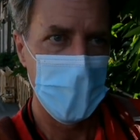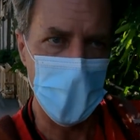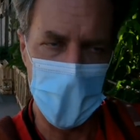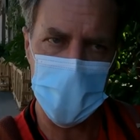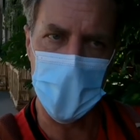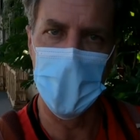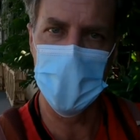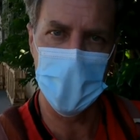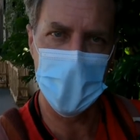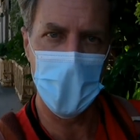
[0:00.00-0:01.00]

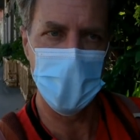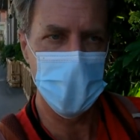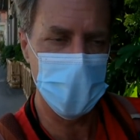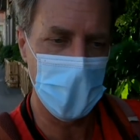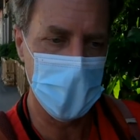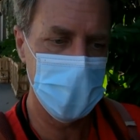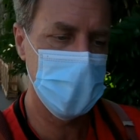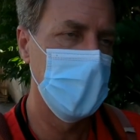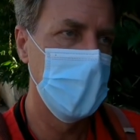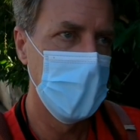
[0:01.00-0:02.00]
restaurants and coffee shops